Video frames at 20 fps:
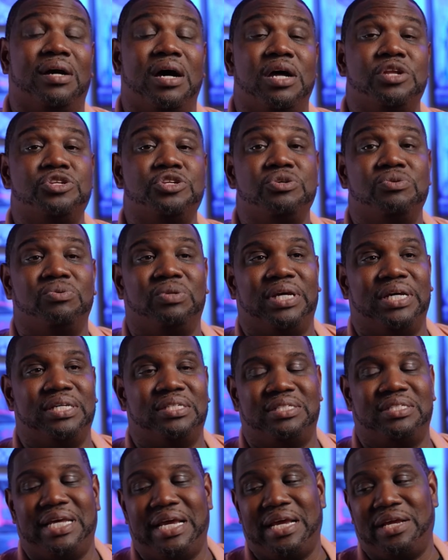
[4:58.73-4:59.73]
a new
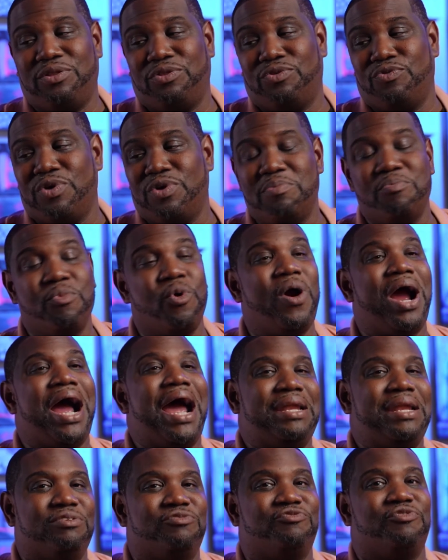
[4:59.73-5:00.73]
list. Take 3 more
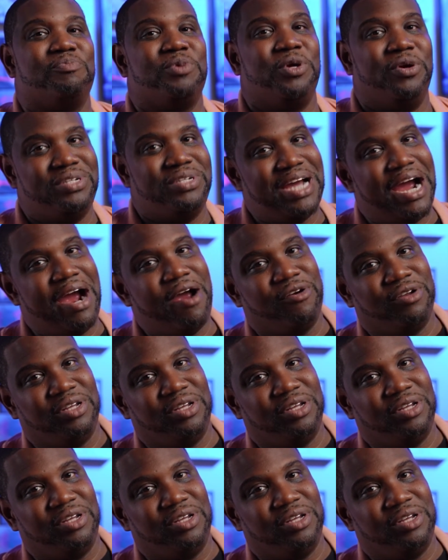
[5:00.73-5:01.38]
items from your entire